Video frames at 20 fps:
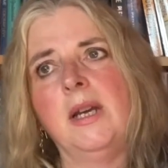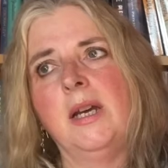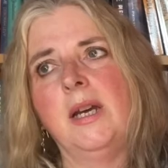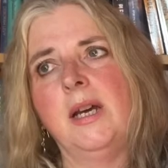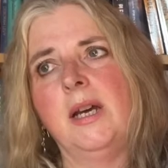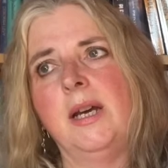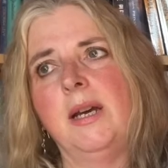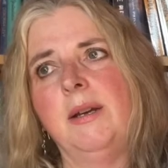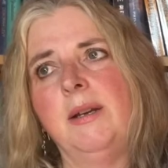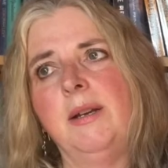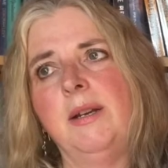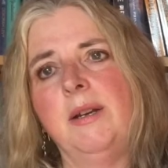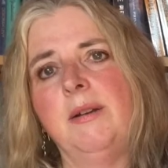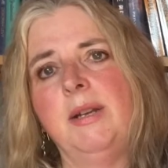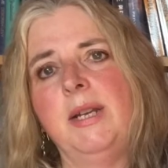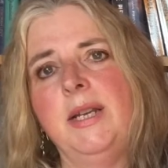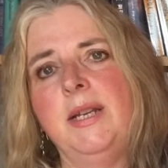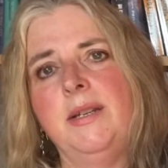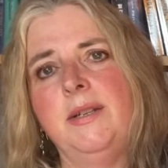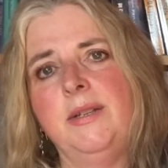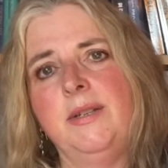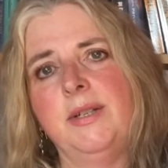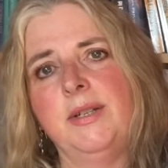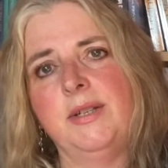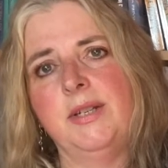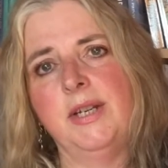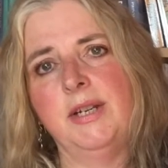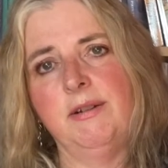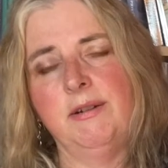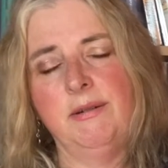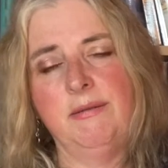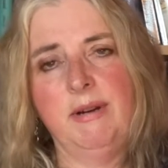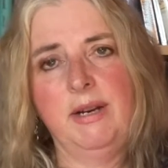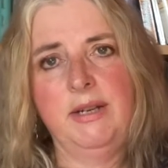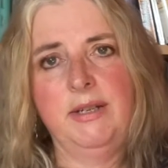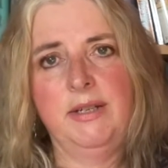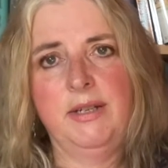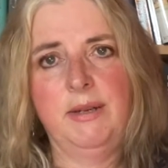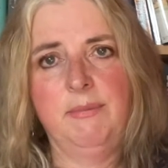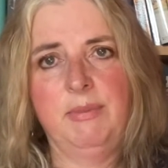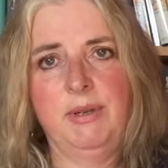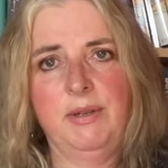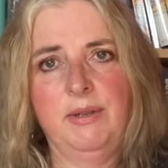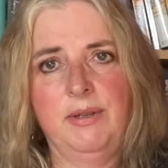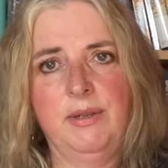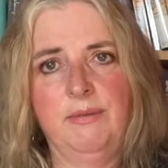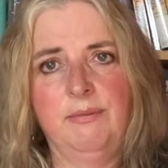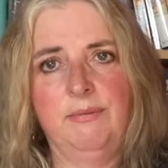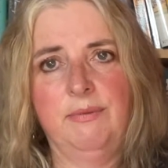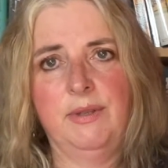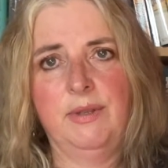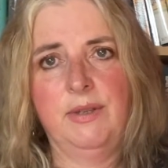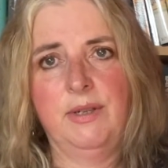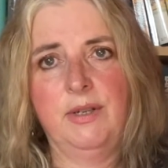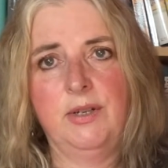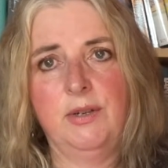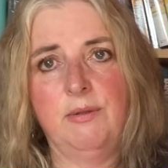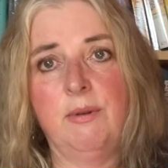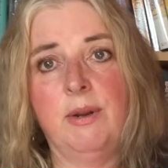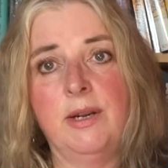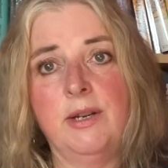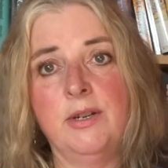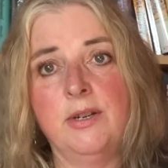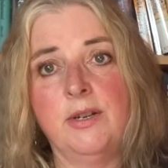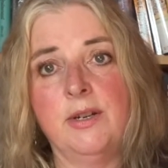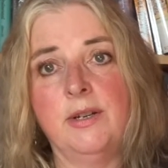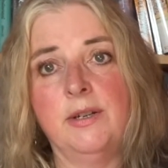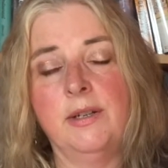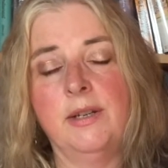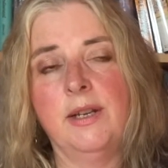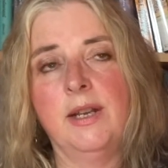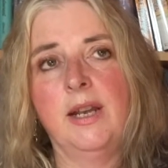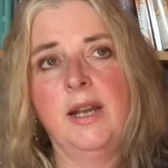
you know, he's deteriorating because of the situation.